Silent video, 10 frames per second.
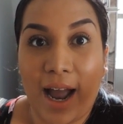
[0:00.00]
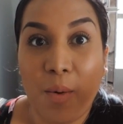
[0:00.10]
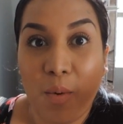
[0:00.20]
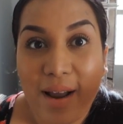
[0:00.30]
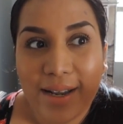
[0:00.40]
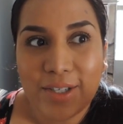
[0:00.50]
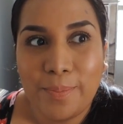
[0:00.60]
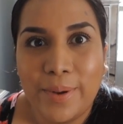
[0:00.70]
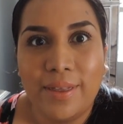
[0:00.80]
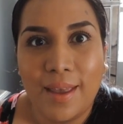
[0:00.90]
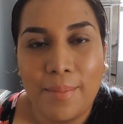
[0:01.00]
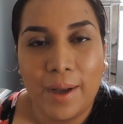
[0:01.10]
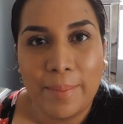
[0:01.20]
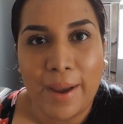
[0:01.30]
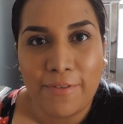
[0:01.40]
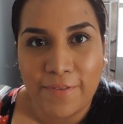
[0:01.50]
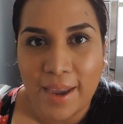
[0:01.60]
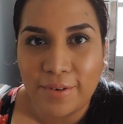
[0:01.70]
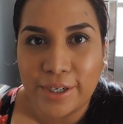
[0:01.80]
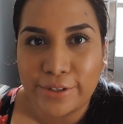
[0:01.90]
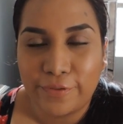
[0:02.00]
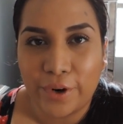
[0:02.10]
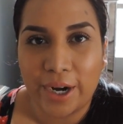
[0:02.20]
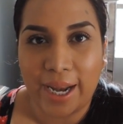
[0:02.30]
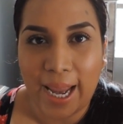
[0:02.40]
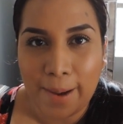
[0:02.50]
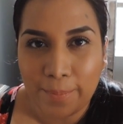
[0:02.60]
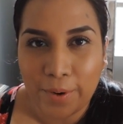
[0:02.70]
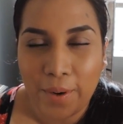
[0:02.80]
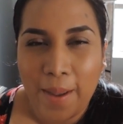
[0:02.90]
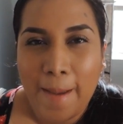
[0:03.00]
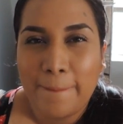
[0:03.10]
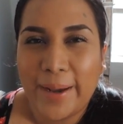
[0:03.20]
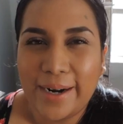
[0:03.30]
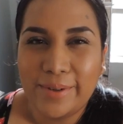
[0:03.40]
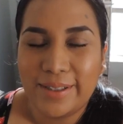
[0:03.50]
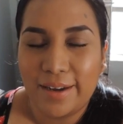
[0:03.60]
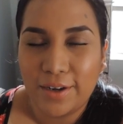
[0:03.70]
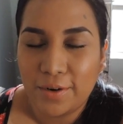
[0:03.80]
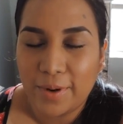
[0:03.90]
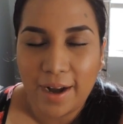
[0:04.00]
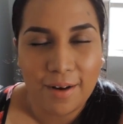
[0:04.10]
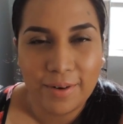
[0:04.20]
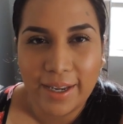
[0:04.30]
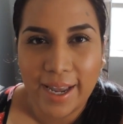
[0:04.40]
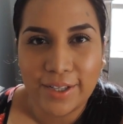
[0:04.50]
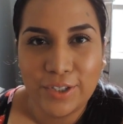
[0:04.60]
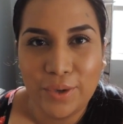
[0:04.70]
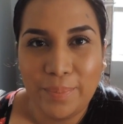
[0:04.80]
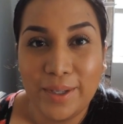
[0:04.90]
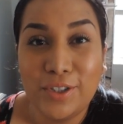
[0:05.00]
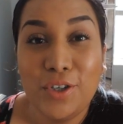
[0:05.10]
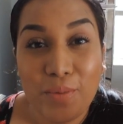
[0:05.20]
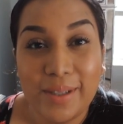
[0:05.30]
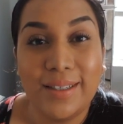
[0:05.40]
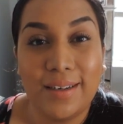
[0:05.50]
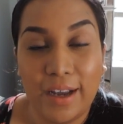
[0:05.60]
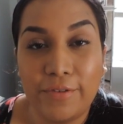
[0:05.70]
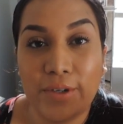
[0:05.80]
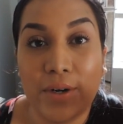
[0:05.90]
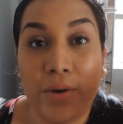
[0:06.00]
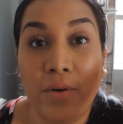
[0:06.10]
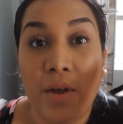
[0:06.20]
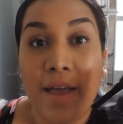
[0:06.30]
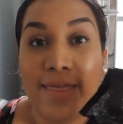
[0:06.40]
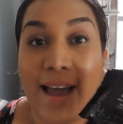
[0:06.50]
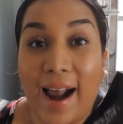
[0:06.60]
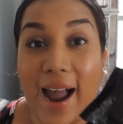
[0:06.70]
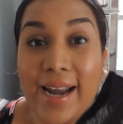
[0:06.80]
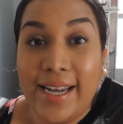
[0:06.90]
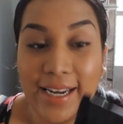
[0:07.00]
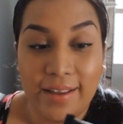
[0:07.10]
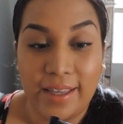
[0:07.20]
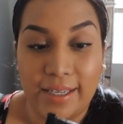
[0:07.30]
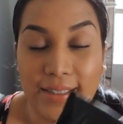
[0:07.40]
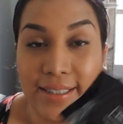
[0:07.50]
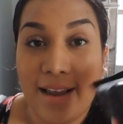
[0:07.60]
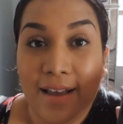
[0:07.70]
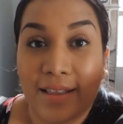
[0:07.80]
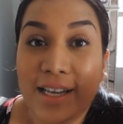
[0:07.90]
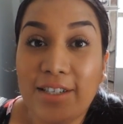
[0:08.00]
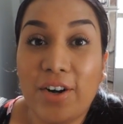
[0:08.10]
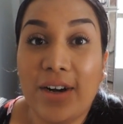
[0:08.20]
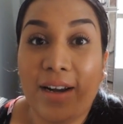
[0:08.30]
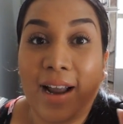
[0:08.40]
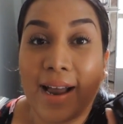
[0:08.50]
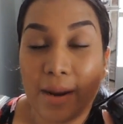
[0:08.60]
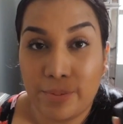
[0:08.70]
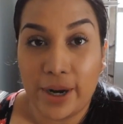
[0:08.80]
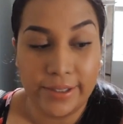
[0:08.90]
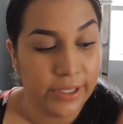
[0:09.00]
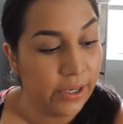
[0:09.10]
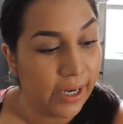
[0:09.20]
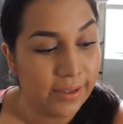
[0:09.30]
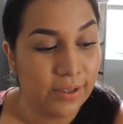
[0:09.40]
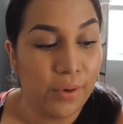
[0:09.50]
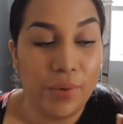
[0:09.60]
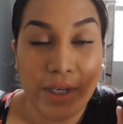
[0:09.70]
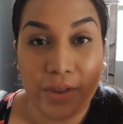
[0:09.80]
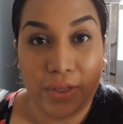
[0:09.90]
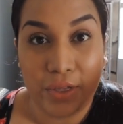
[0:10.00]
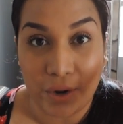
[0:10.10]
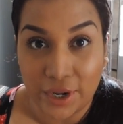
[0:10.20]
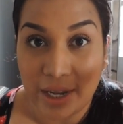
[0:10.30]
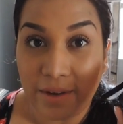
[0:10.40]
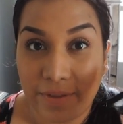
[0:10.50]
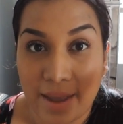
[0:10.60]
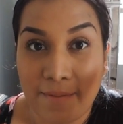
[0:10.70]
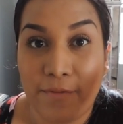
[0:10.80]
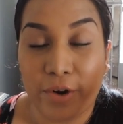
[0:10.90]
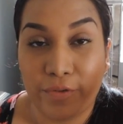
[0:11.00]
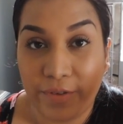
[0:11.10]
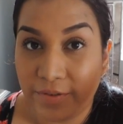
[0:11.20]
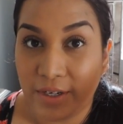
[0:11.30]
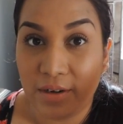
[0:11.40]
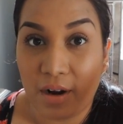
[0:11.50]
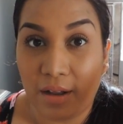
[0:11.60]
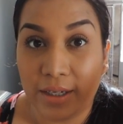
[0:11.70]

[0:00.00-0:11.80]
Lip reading: I wanted to put them in my favorites for April, but I was like, you know what, I only had two, but two was enough to know that I needed these. These are kind of pricey, you guys, only 30 of them for $15,